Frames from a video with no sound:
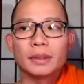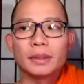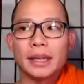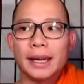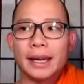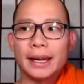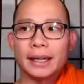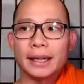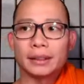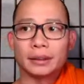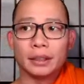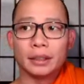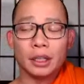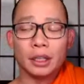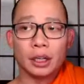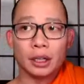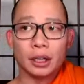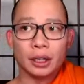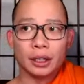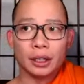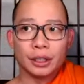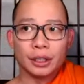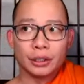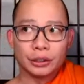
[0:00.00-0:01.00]
And
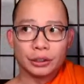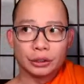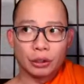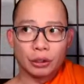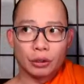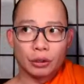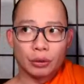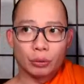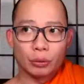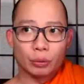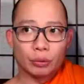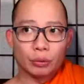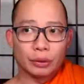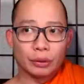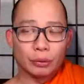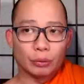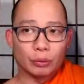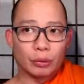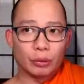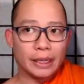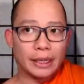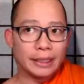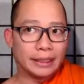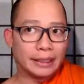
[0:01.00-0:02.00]
so
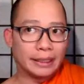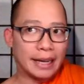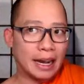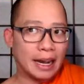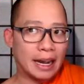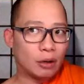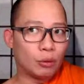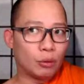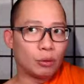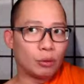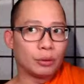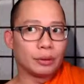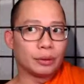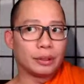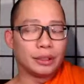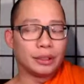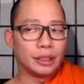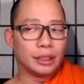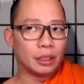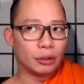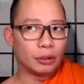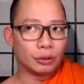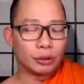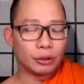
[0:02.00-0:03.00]
right now,
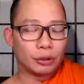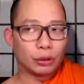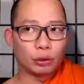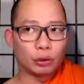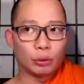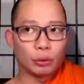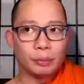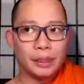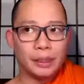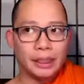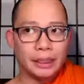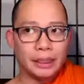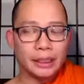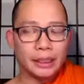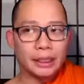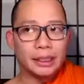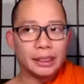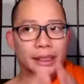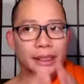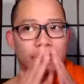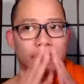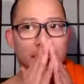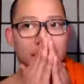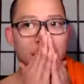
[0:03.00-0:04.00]
social media
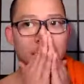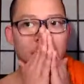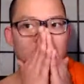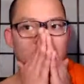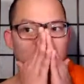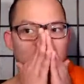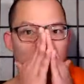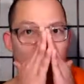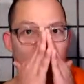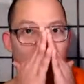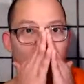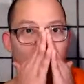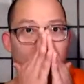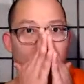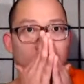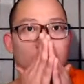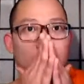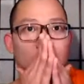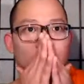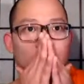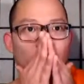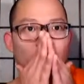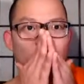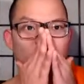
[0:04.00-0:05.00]
is a double-edged
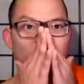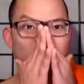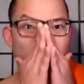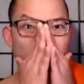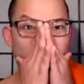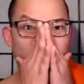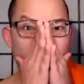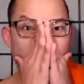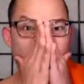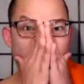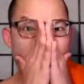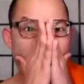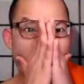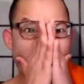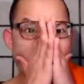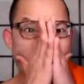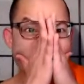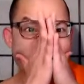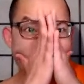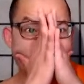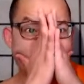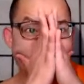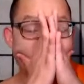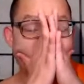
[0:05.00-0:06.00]
sword,
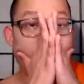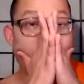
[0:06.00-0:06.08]
because